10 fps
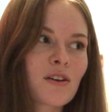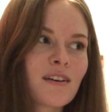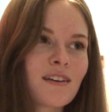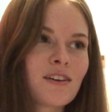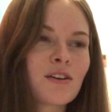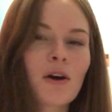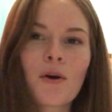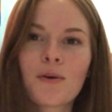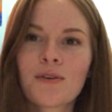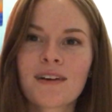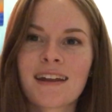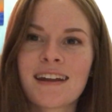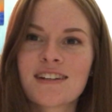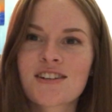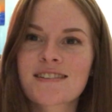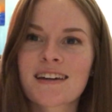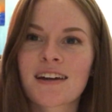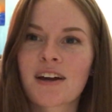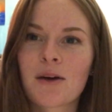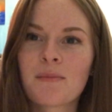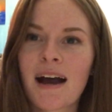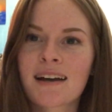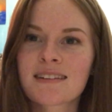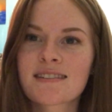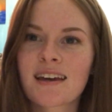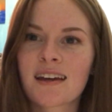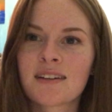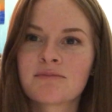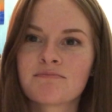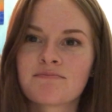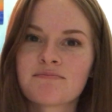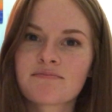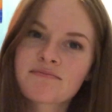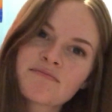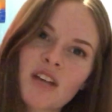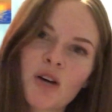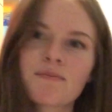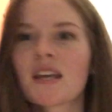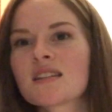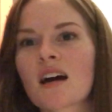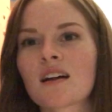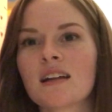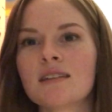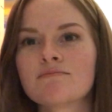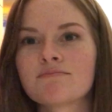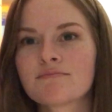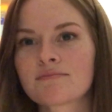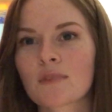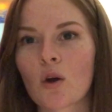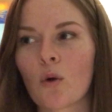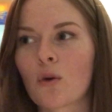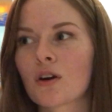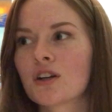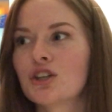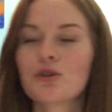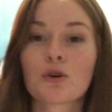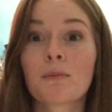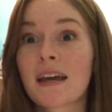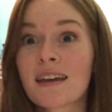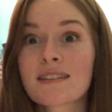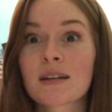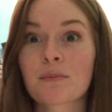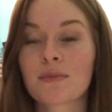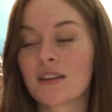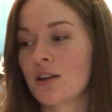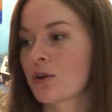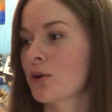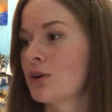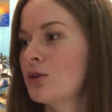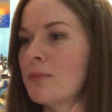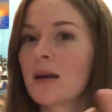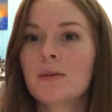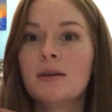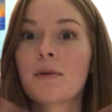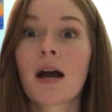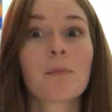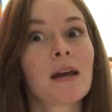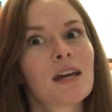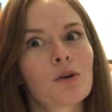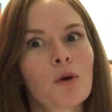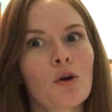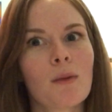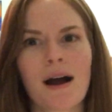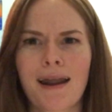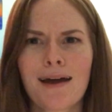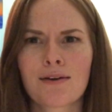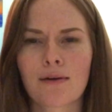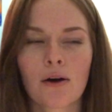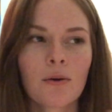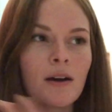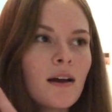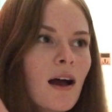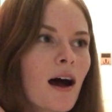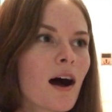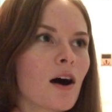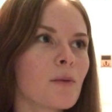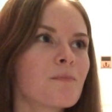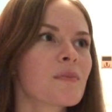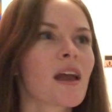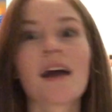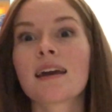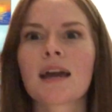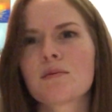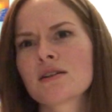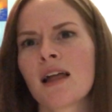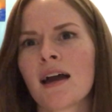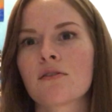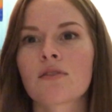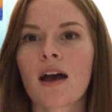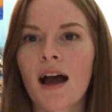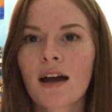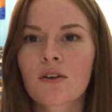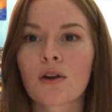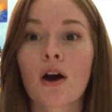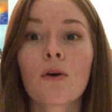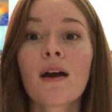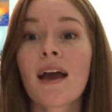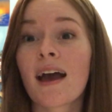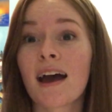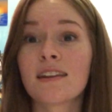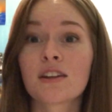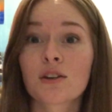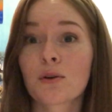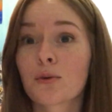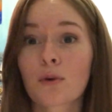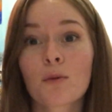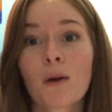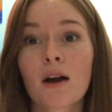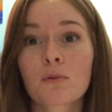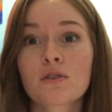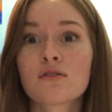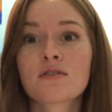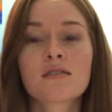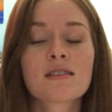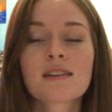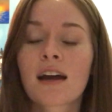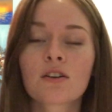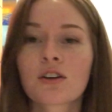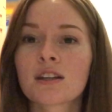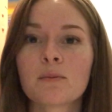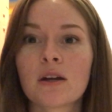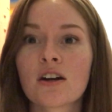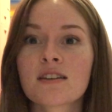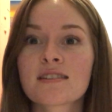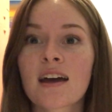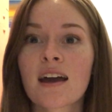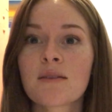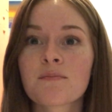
know, and it's just gonna come back and say, no, it's ugly. Or you were making you know, you may be making a robot, I don't know, and it came to life, I don't know, and then the robot decided to look in the mirror and say,